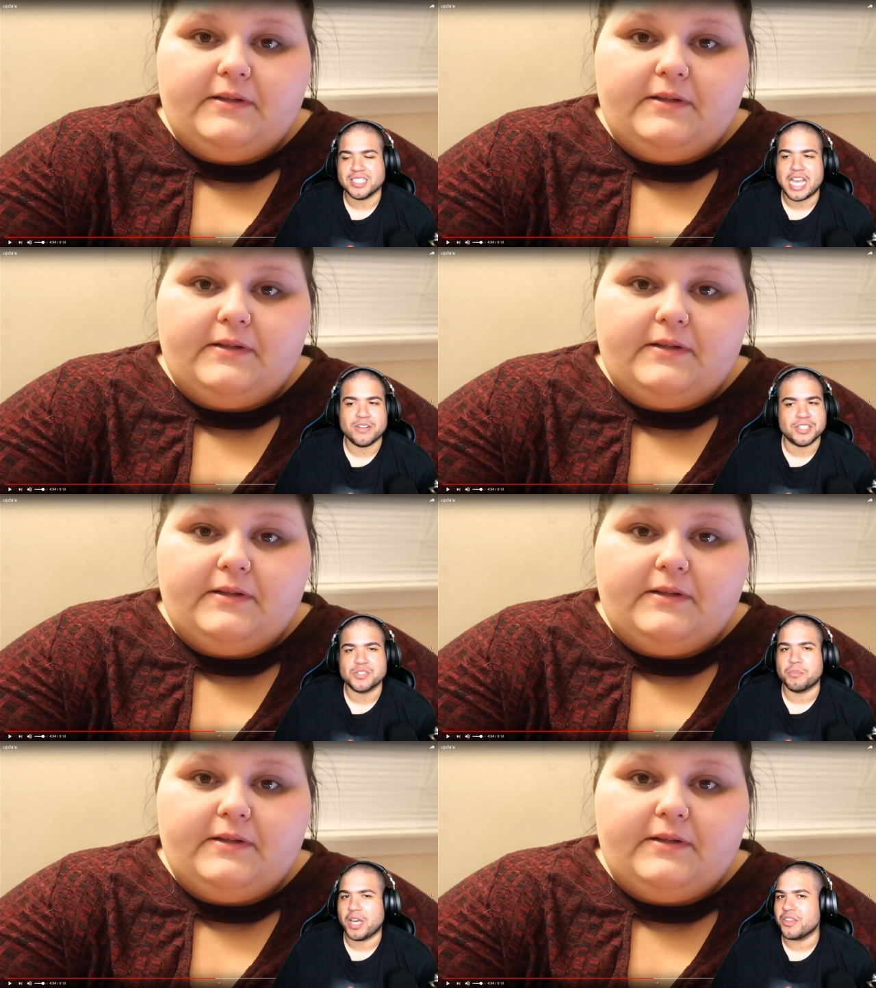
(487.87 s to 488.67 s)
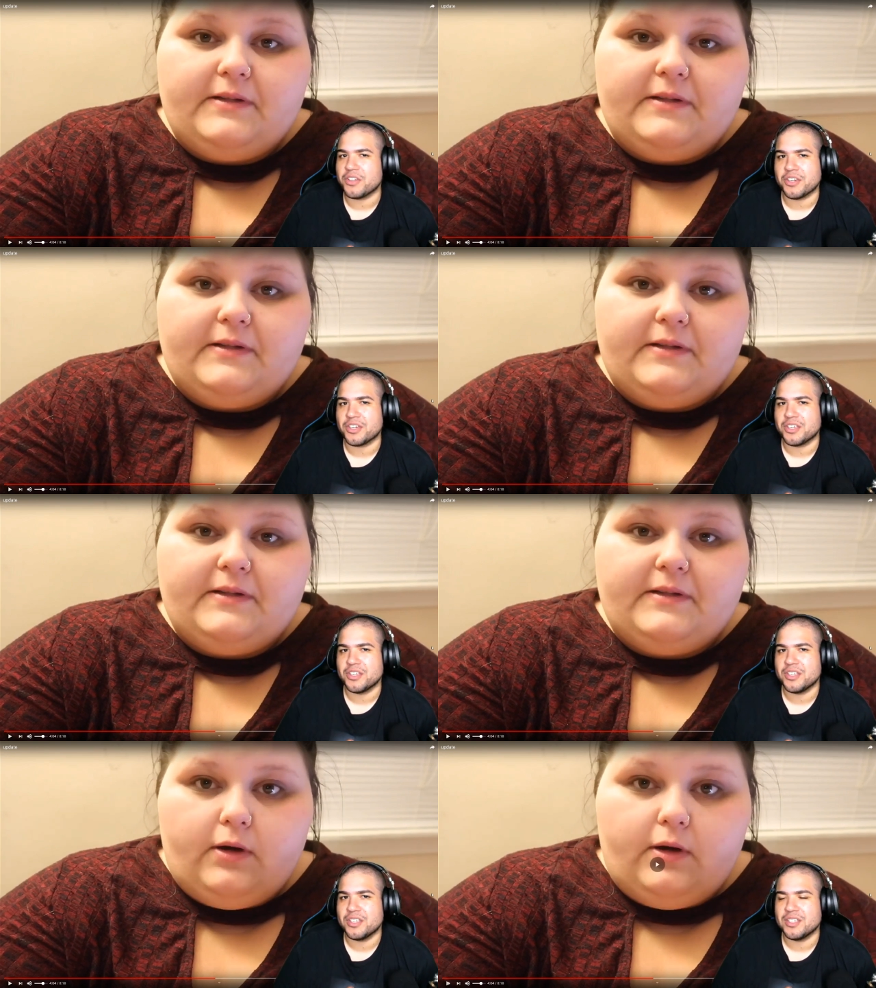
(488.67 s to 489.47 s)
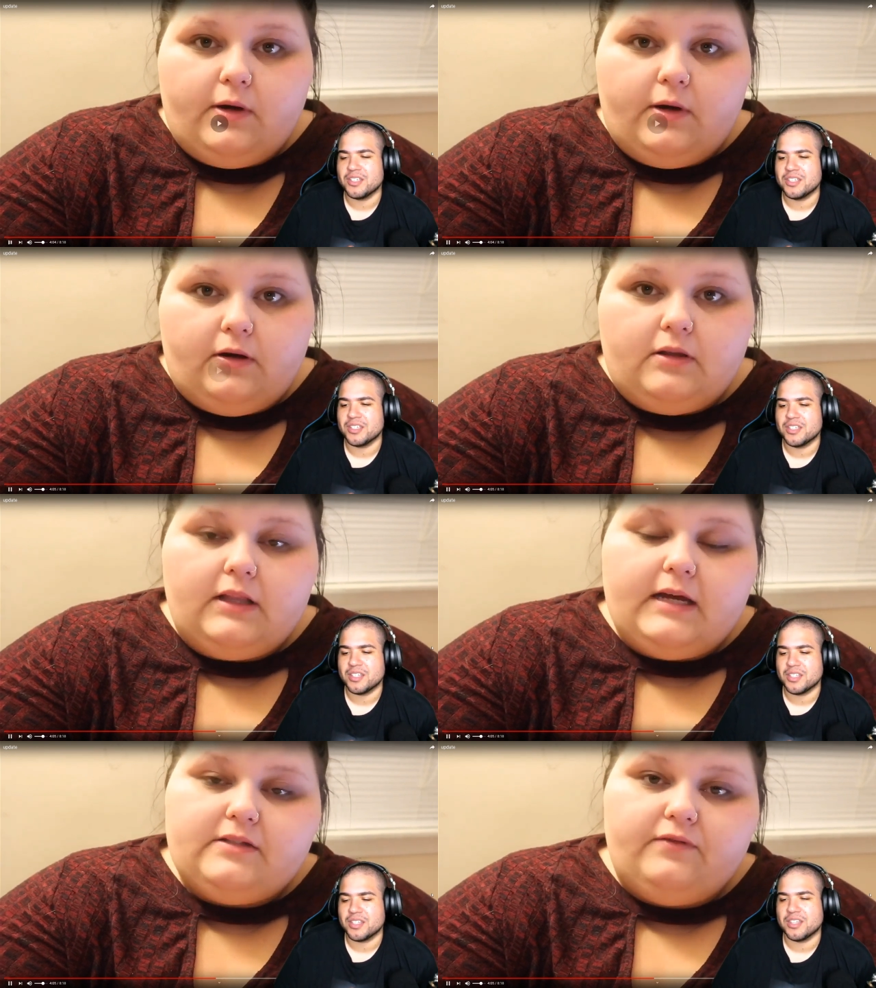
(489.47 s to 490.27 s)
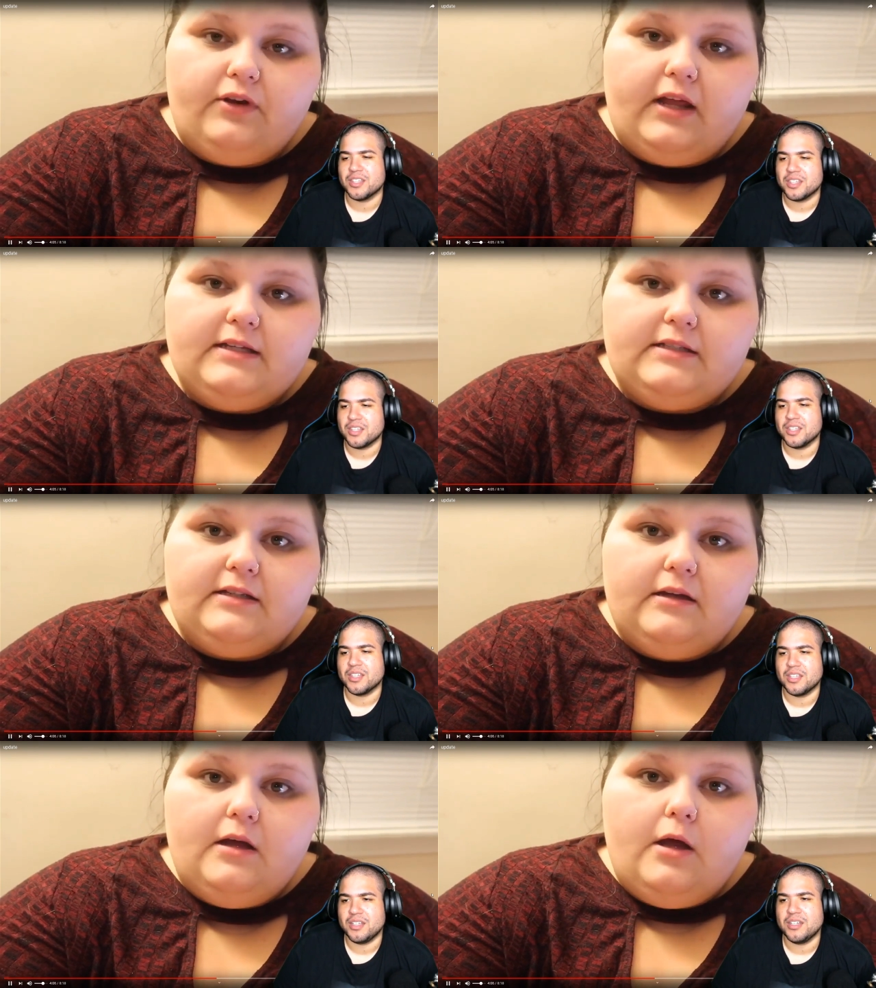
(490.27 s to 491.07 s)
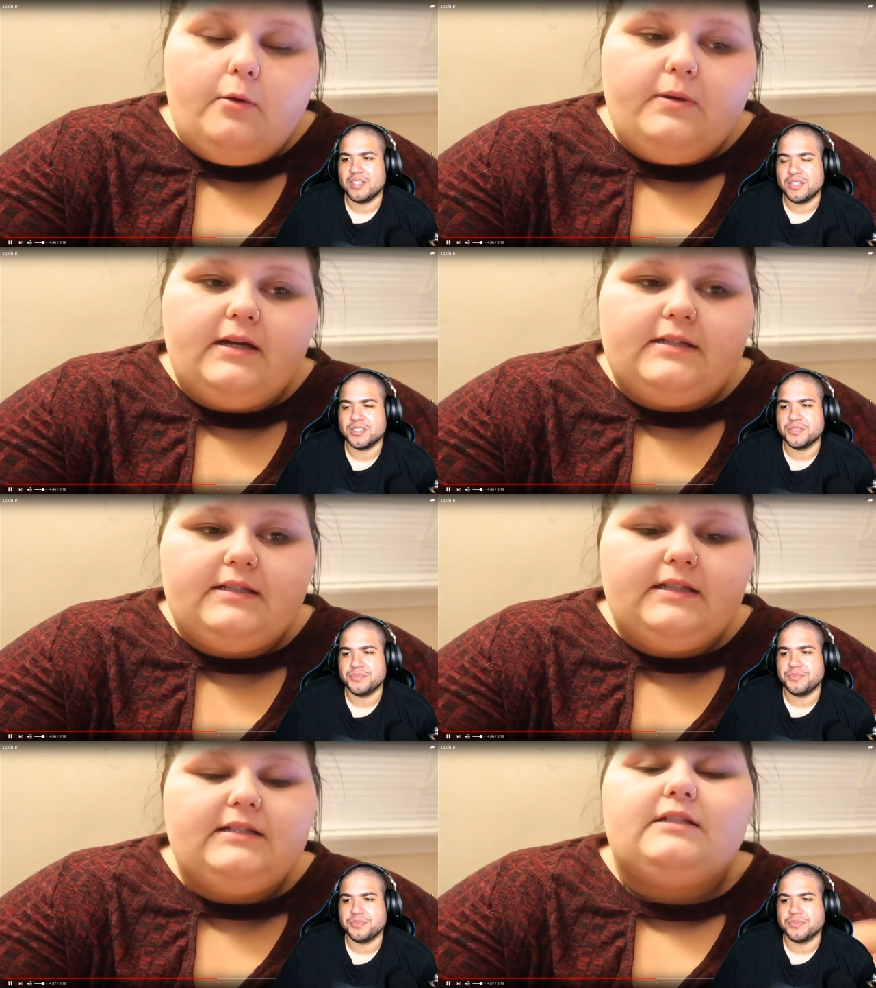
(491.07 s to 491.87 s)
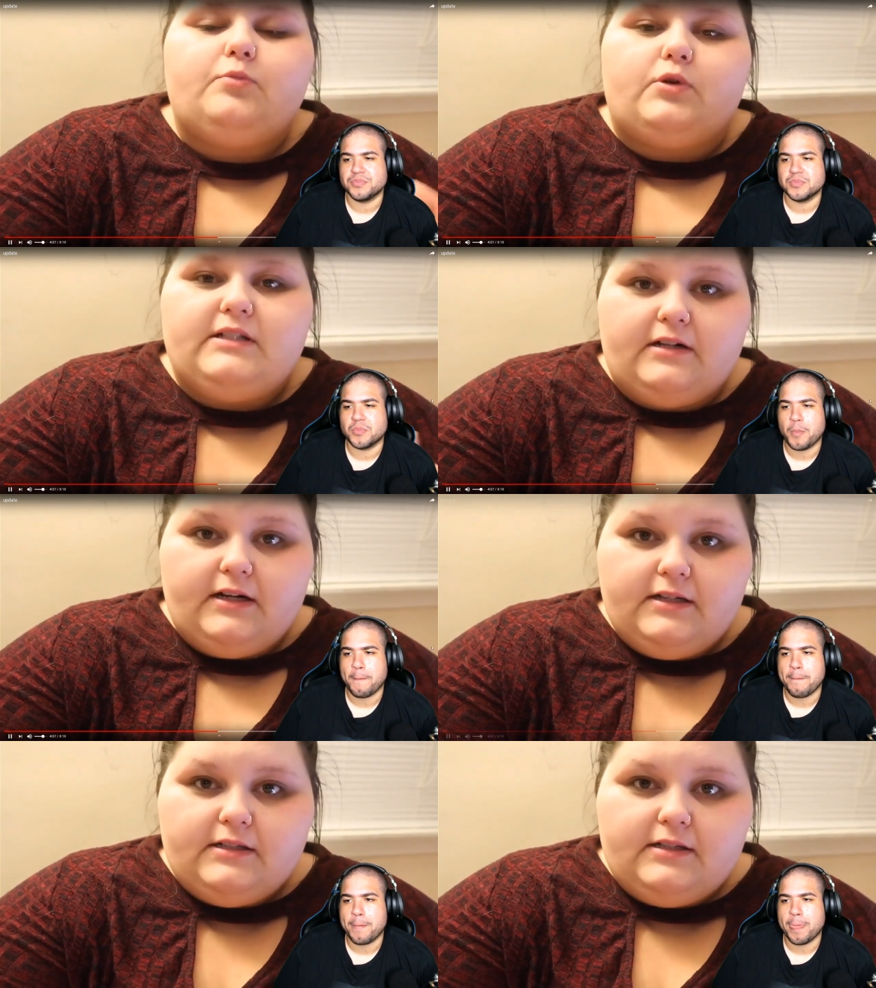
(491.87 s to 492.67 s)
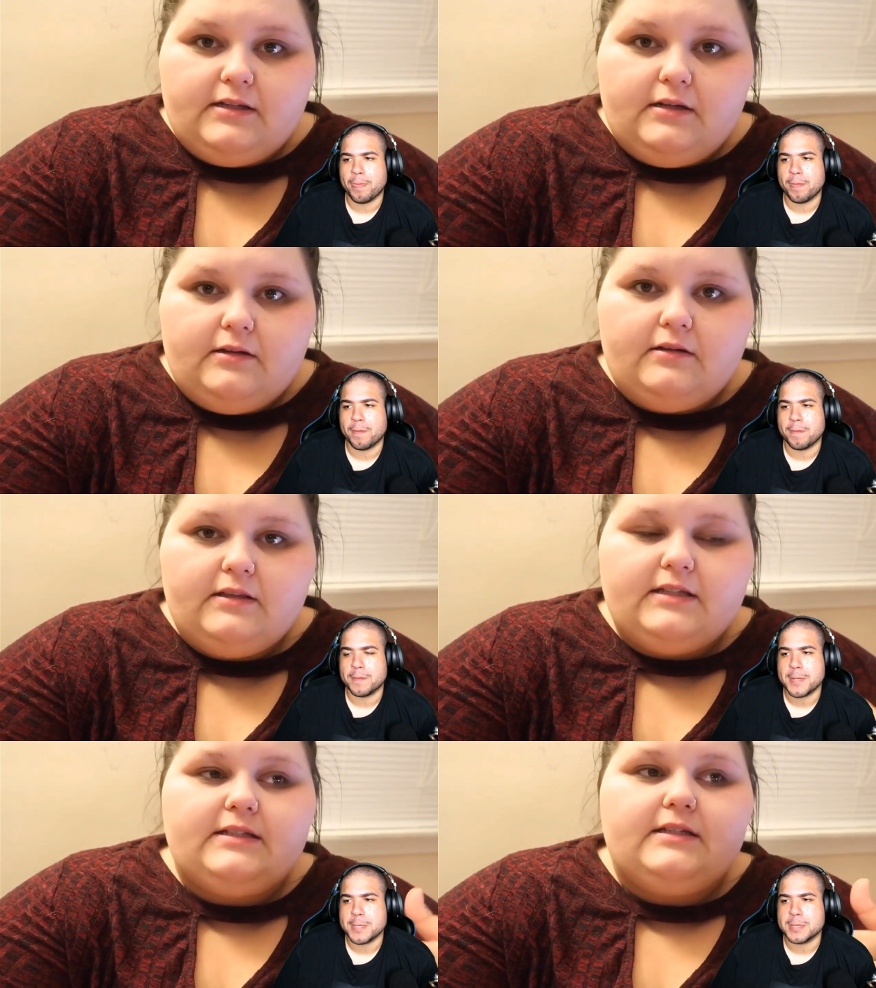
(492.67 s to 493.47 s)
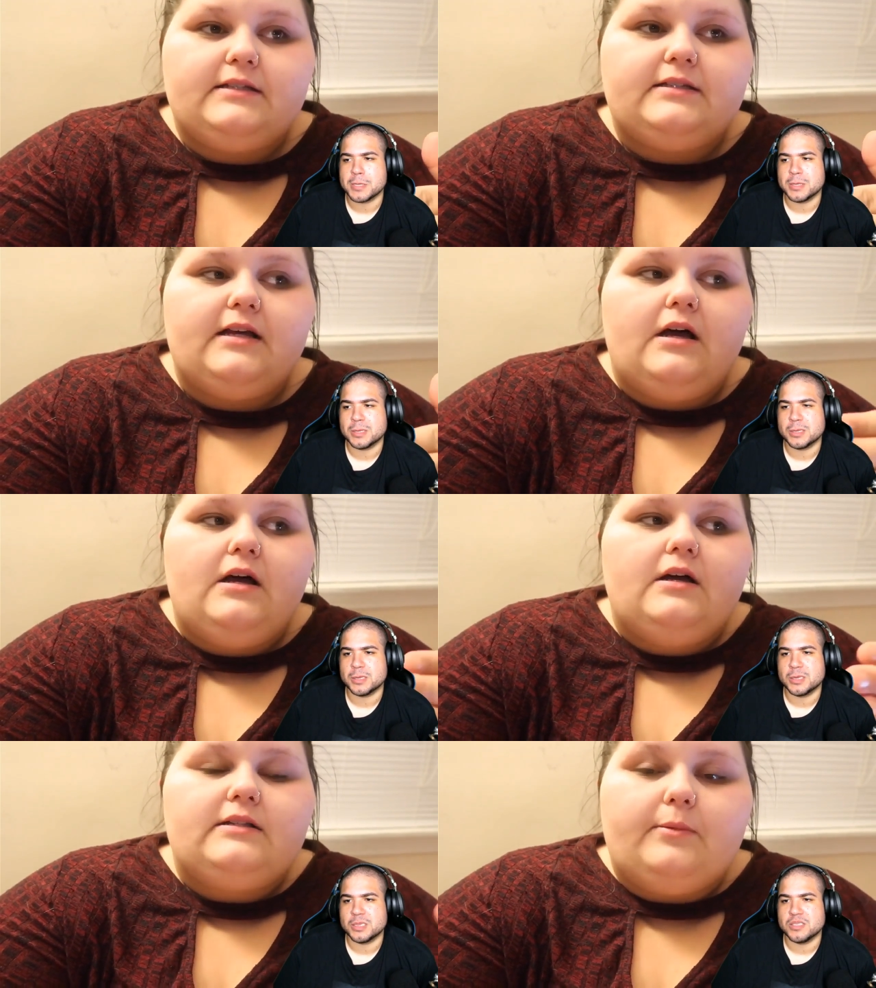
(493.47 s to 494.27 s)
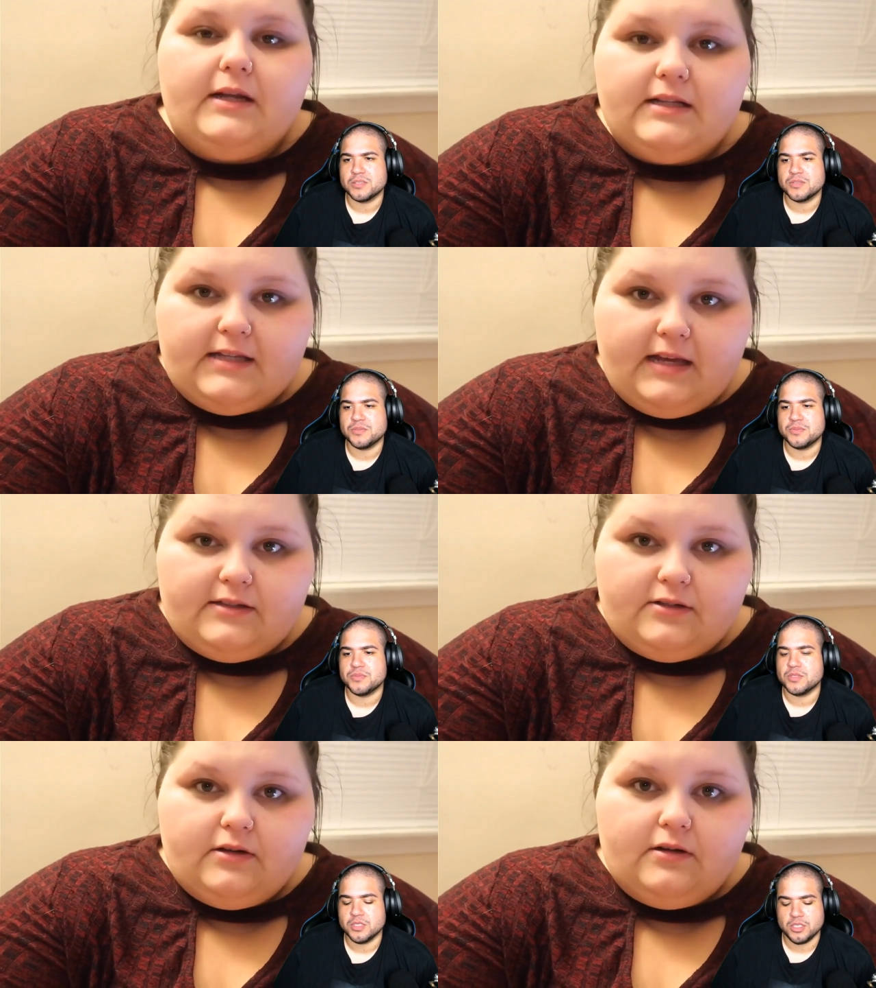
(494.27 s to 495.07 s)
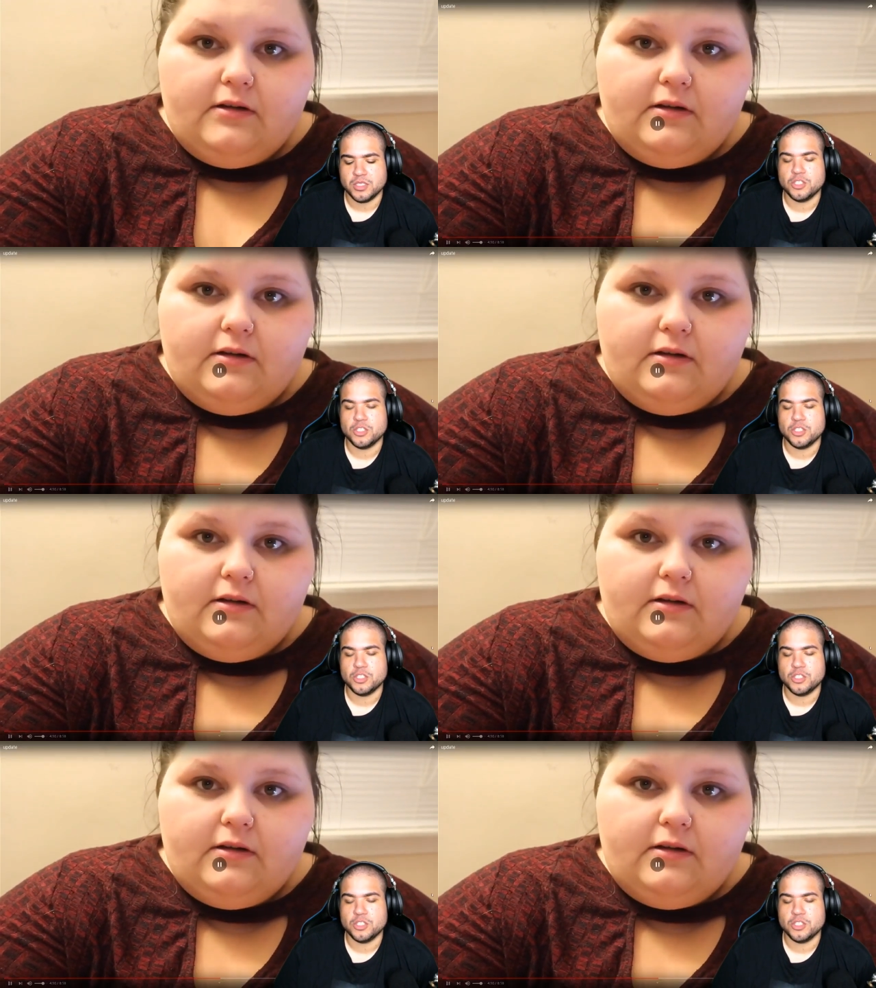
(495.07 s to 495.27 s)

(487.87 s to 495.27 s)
Speaker 1: Now it doesn't bother her.
Speaker 2: That's been going on the last few days because this is more serious. This is someone has cancer.